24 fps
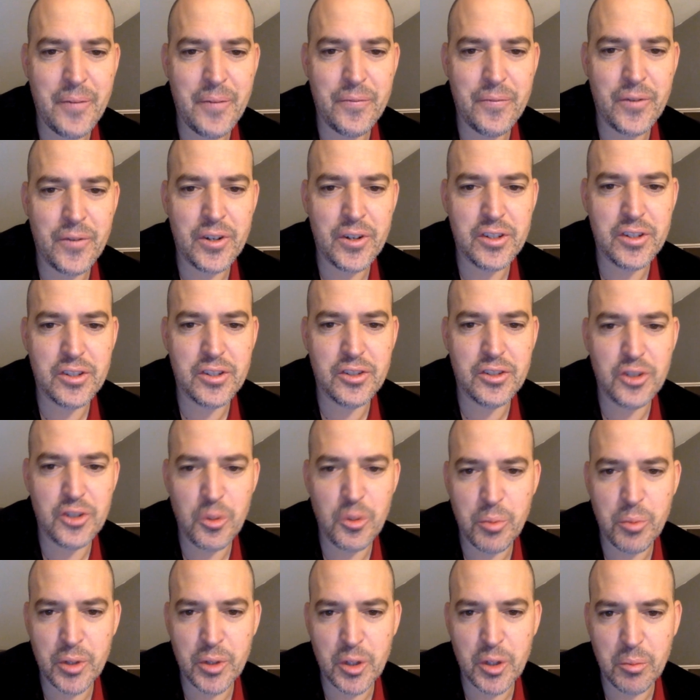versus
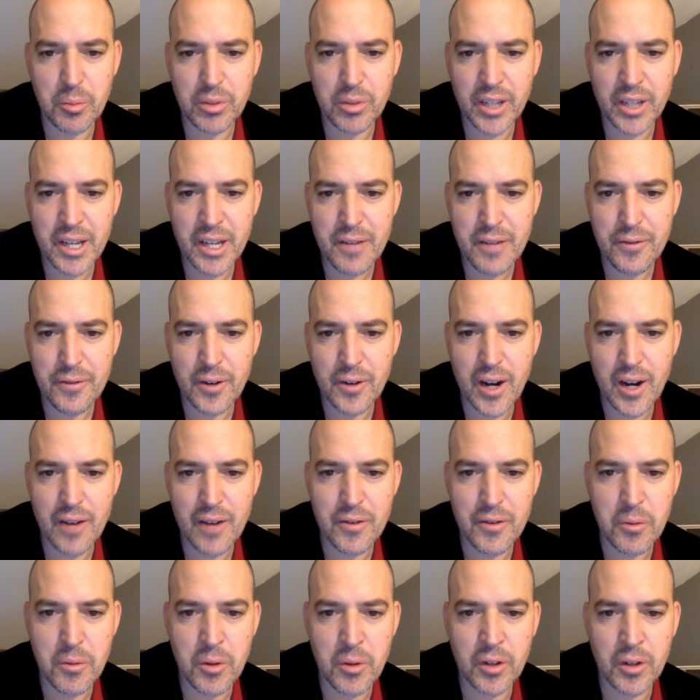Jupiter, plenty for
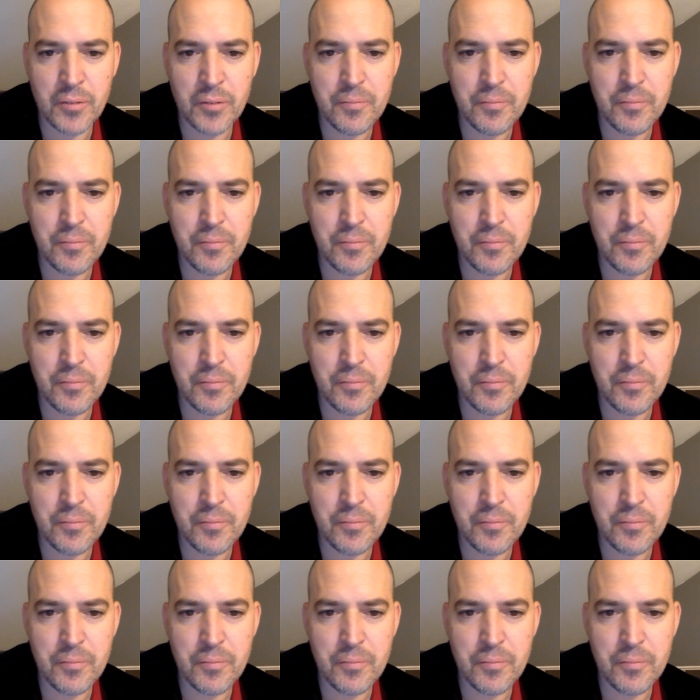everyone.